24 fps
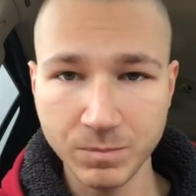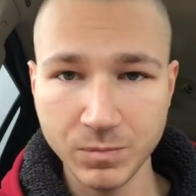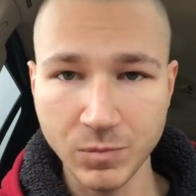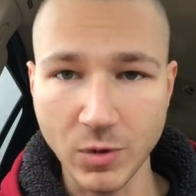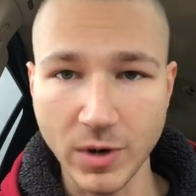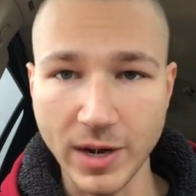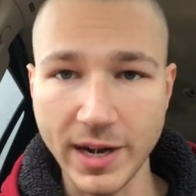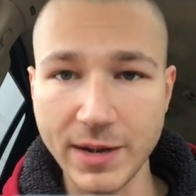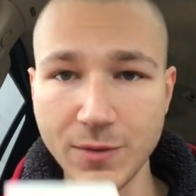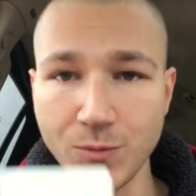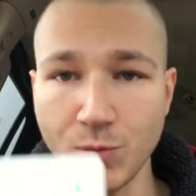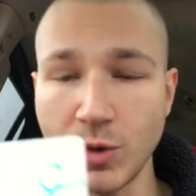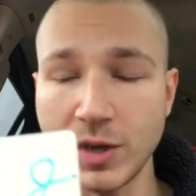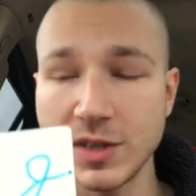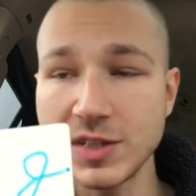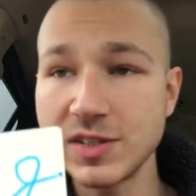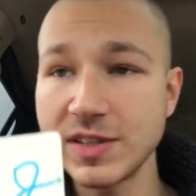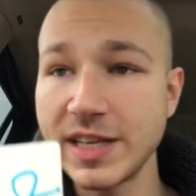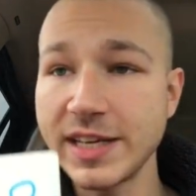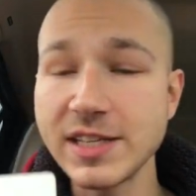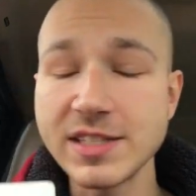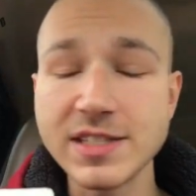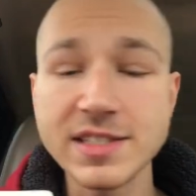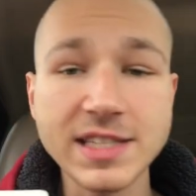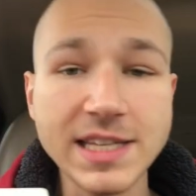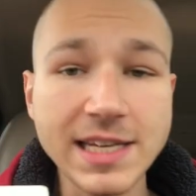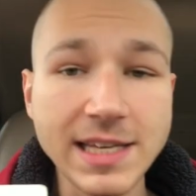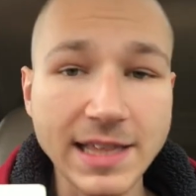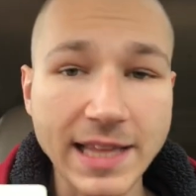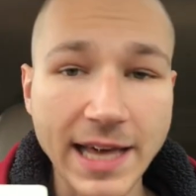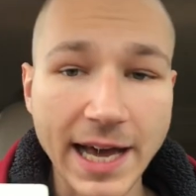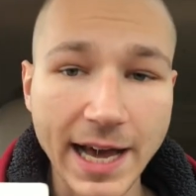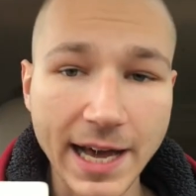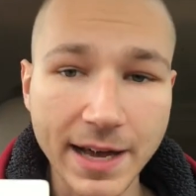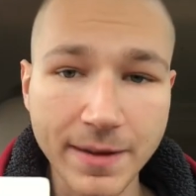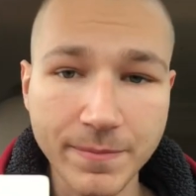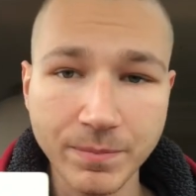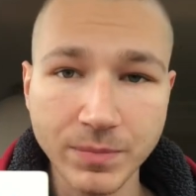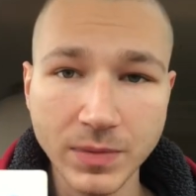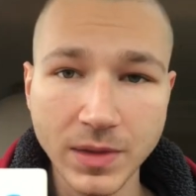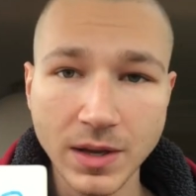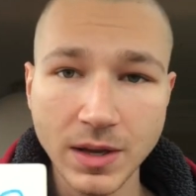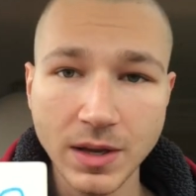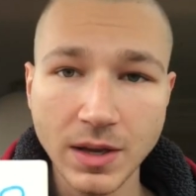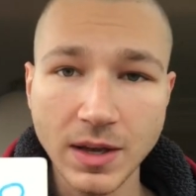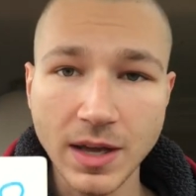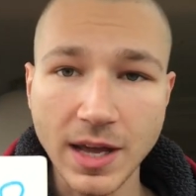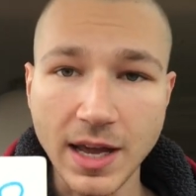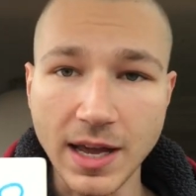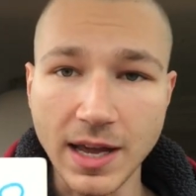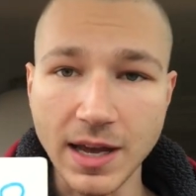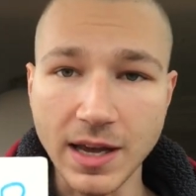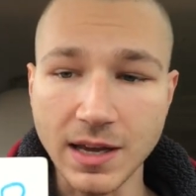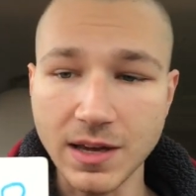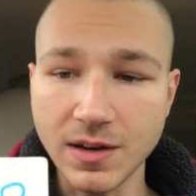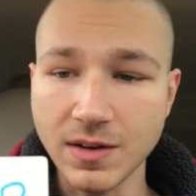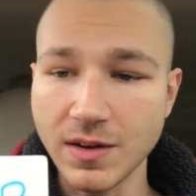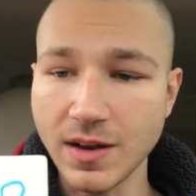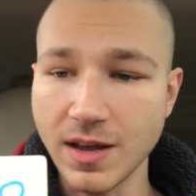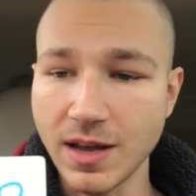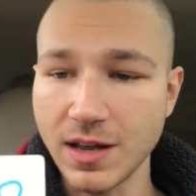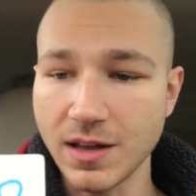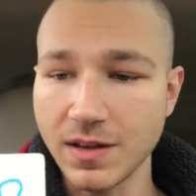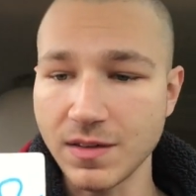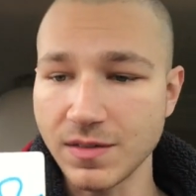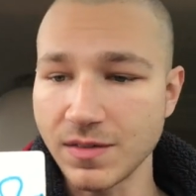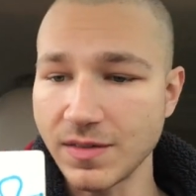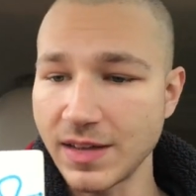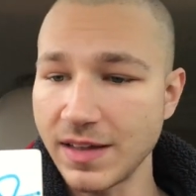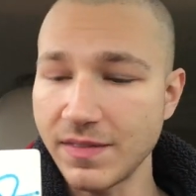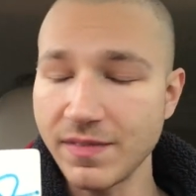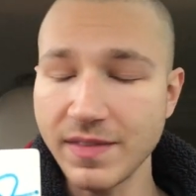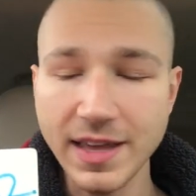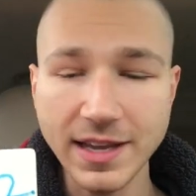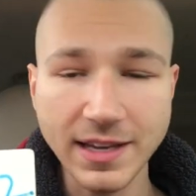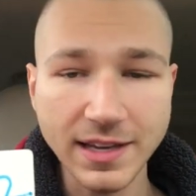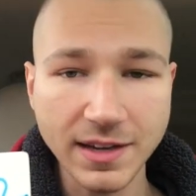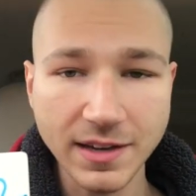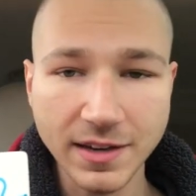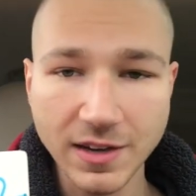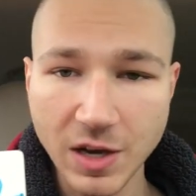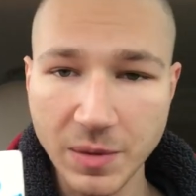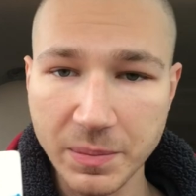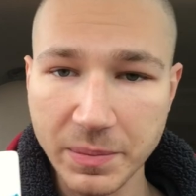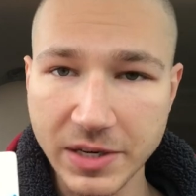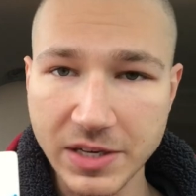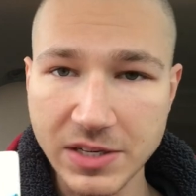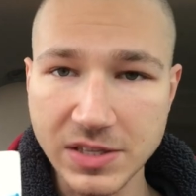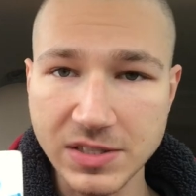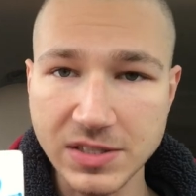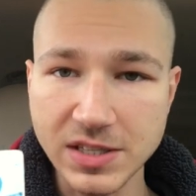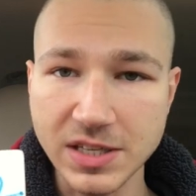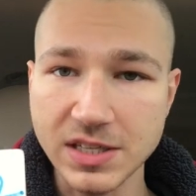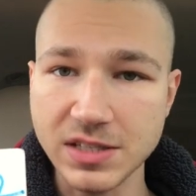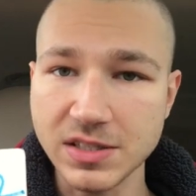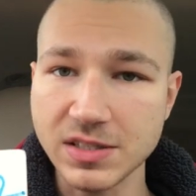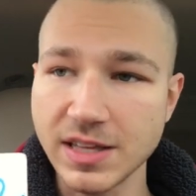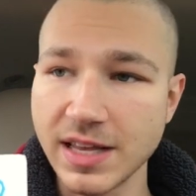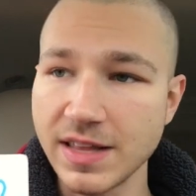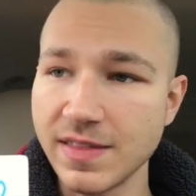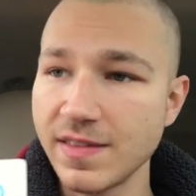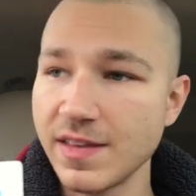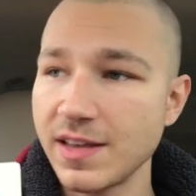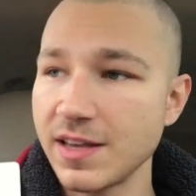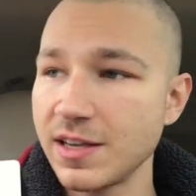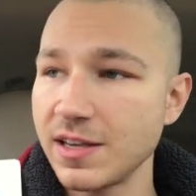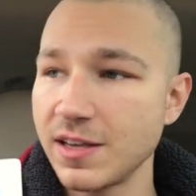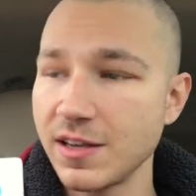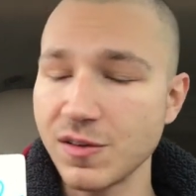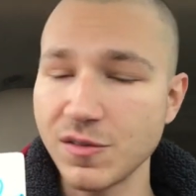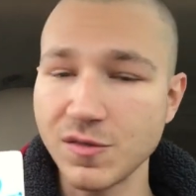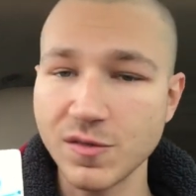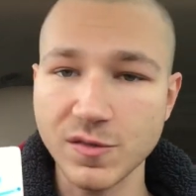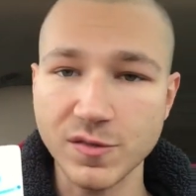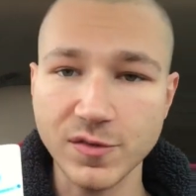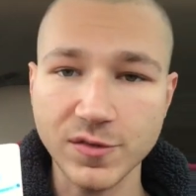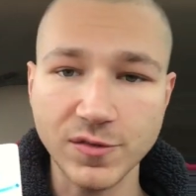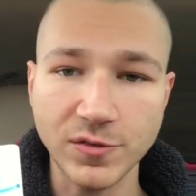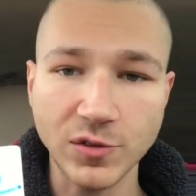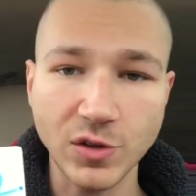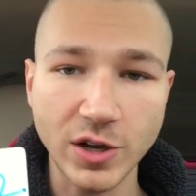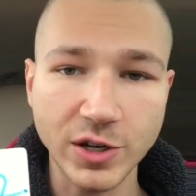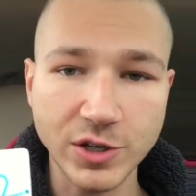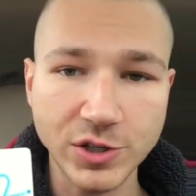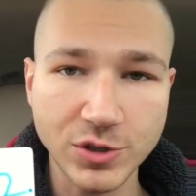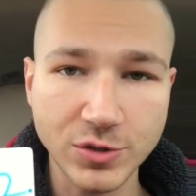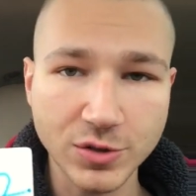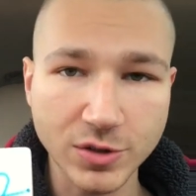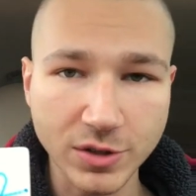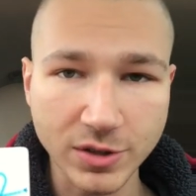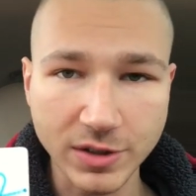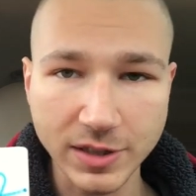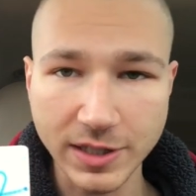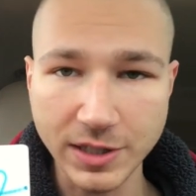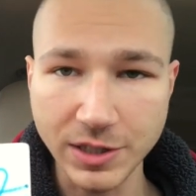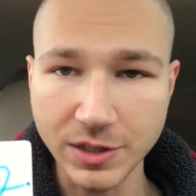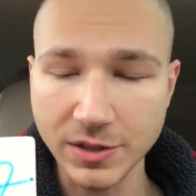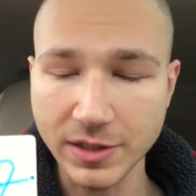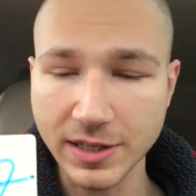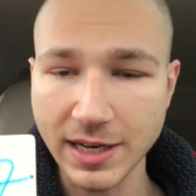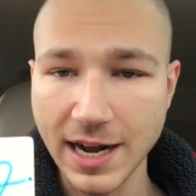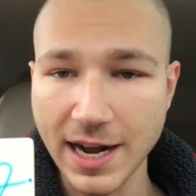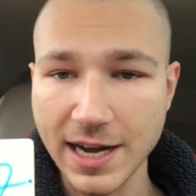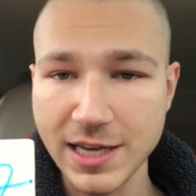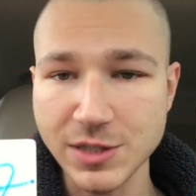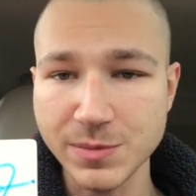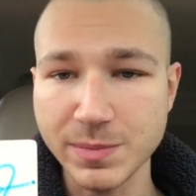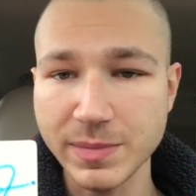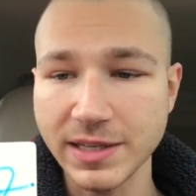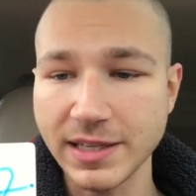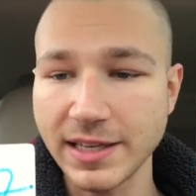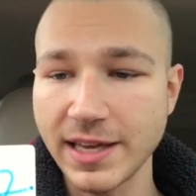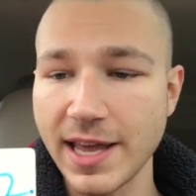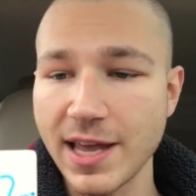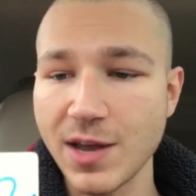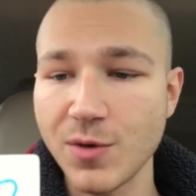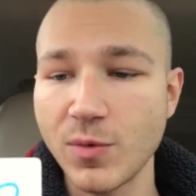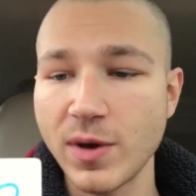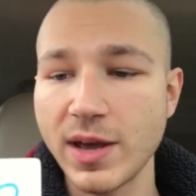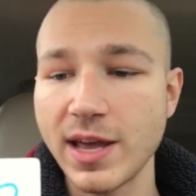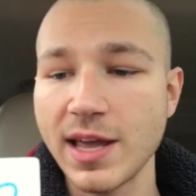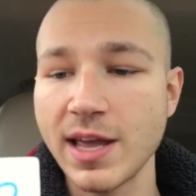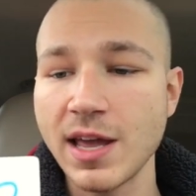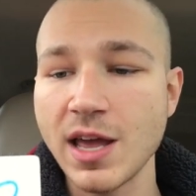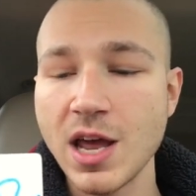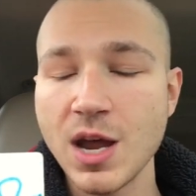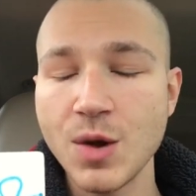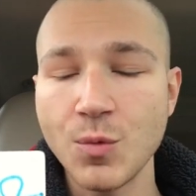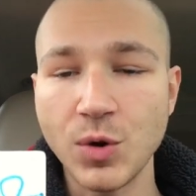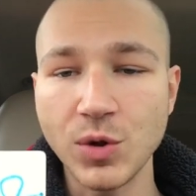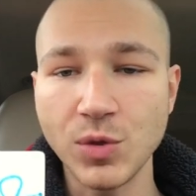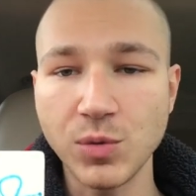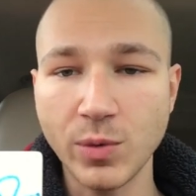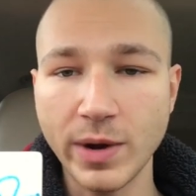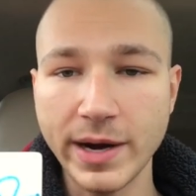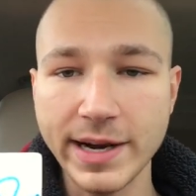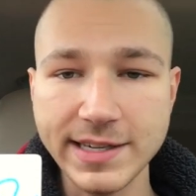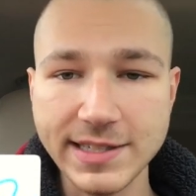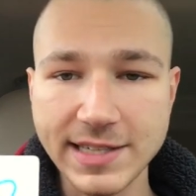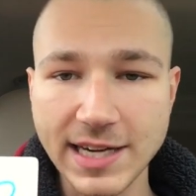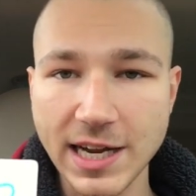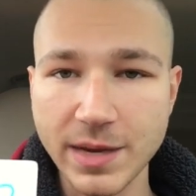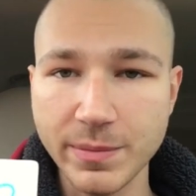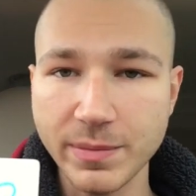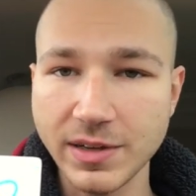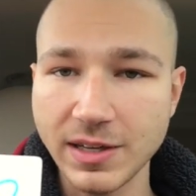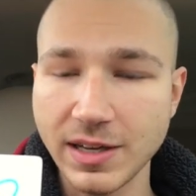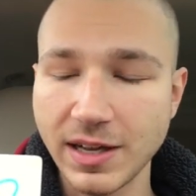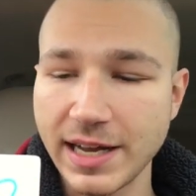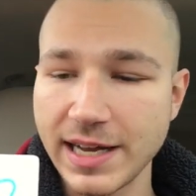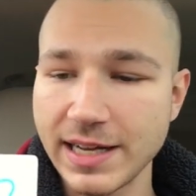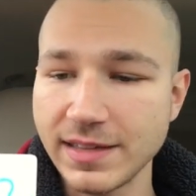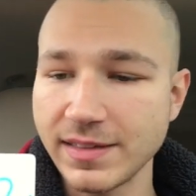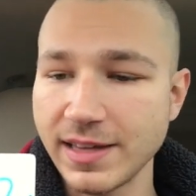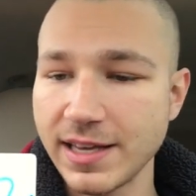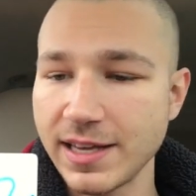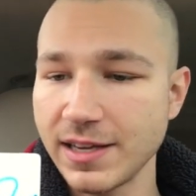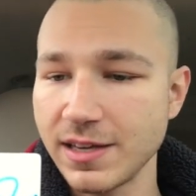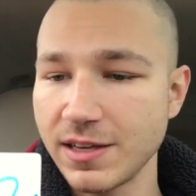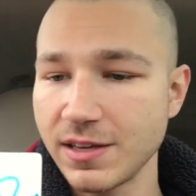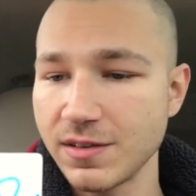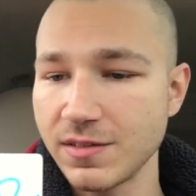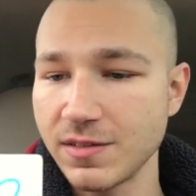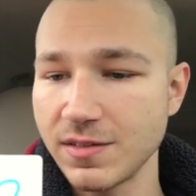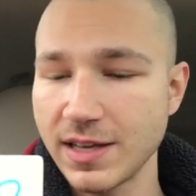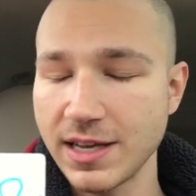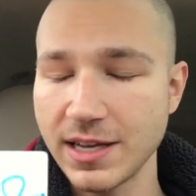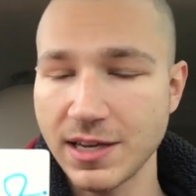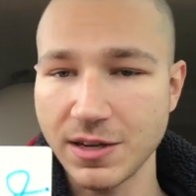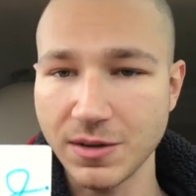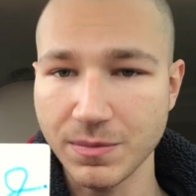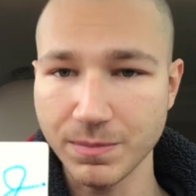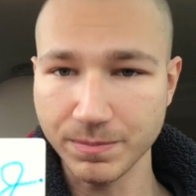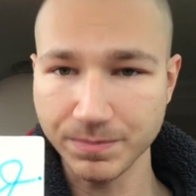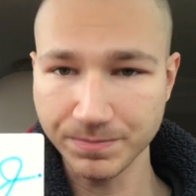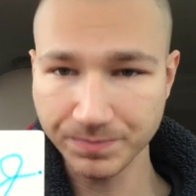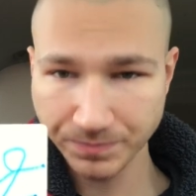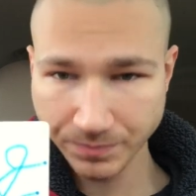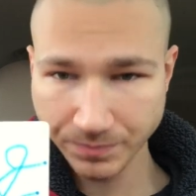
All right? Once they see that, and then they can come and assist. Then they can flood your cosmic gateway with white diamond light. They can